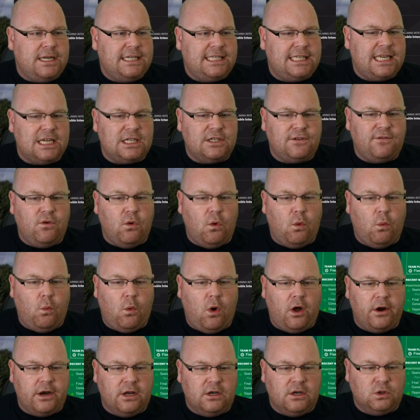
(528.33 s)

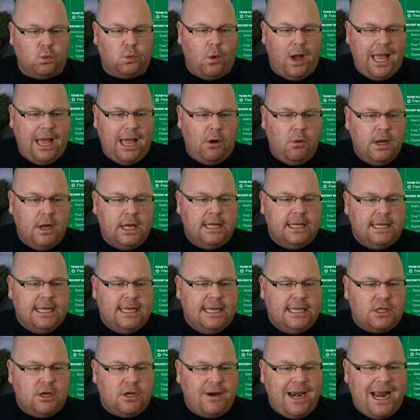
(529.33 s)
6'1" as well.
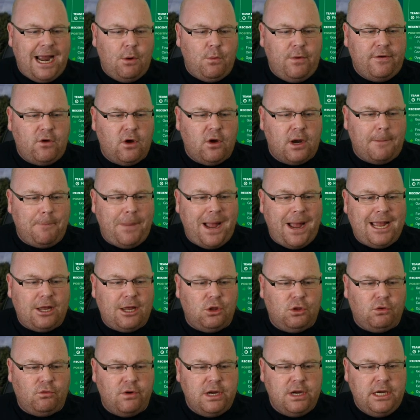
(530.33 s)
So now we've got a
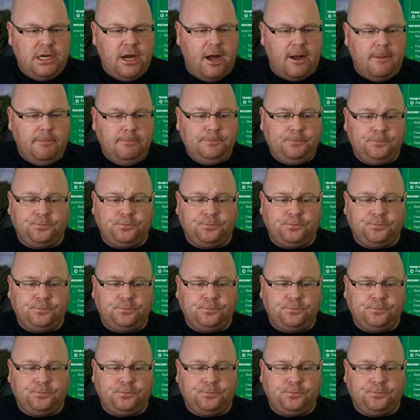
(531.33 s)
back three done.